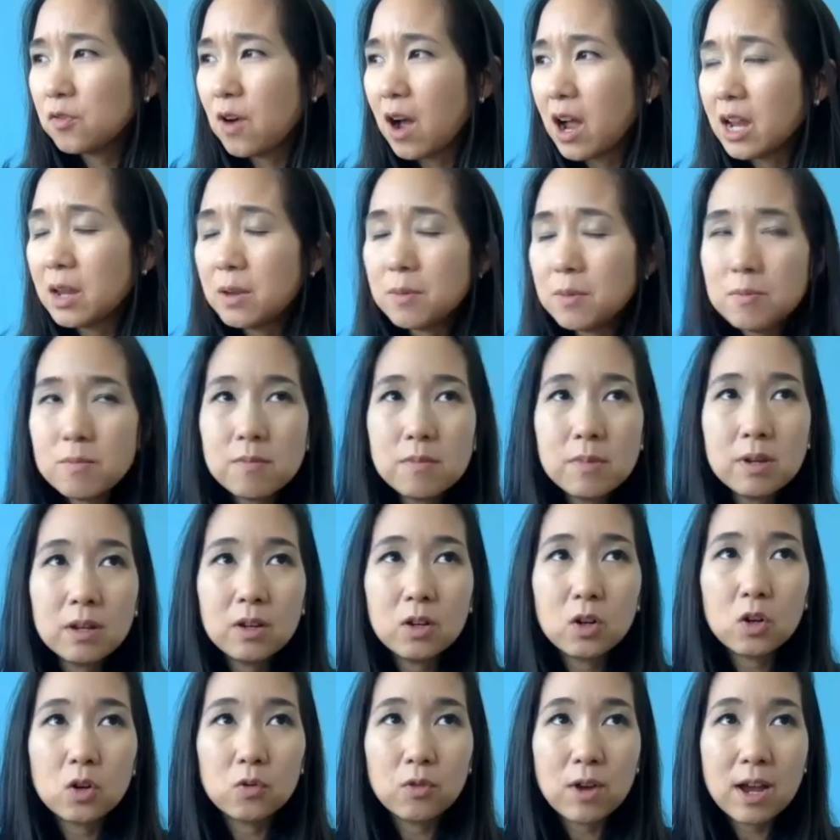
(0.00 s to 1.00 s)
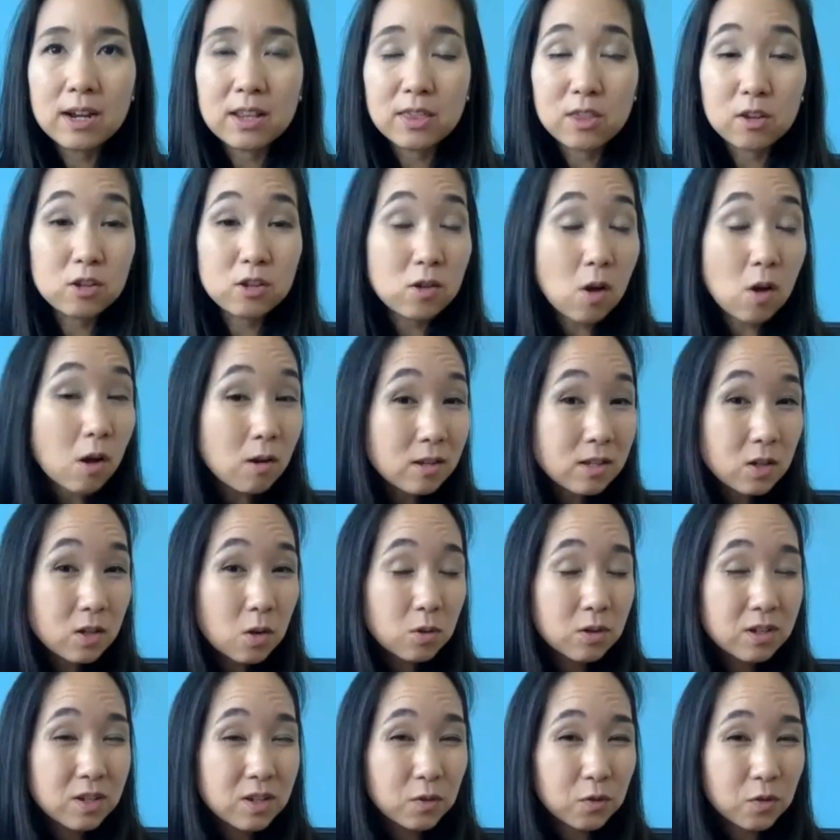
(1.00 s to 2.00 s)
I'm correct, there's
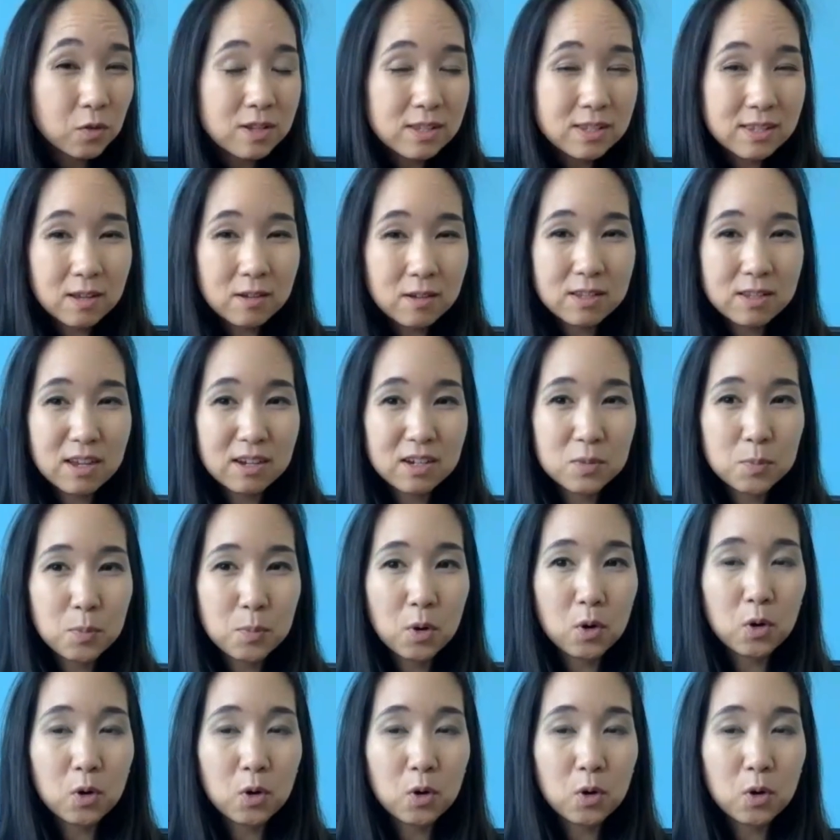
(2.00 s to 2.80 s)
also different sales tax